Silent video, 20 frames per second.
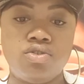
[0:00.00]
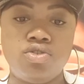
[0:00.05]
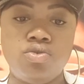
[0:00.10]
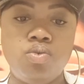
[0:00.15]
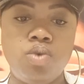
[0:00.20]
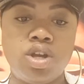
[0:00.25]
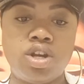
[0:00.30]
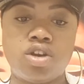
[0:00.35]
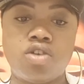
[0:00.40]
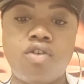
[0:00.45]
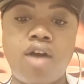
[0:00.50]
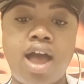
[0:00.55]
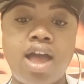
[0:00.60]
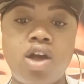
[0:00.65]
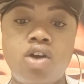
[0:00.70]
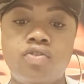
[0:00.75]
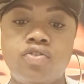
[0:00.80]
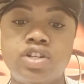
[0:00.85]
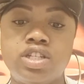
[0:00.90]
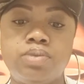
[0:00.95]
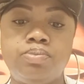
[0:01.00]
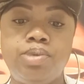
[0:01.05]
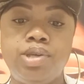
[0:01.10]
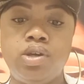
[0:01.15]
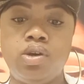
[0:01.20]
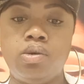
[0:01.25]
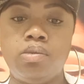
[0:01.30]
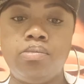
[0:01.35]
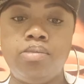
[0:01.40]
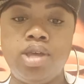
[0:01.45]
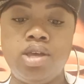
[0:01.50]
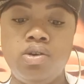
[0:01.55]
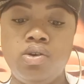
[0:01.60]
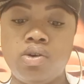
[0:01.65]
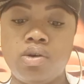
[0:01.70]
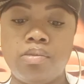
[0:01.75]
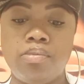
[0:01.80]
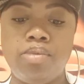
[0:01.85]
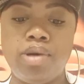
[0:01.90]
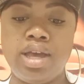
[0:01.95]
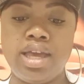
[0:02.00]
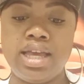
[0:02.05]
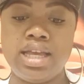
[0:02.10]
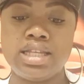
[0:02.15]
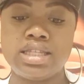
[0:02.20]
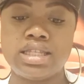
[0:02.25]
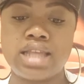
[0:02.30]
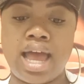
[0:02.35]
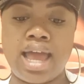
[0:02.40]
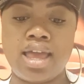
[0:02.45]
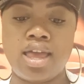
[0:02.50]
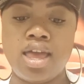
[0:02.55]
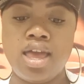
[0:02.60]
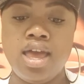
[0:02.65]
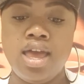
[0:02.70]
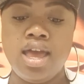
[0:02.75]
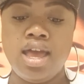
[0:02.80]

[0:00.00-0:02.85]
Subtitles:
You want to cry over spilled milk, but it's like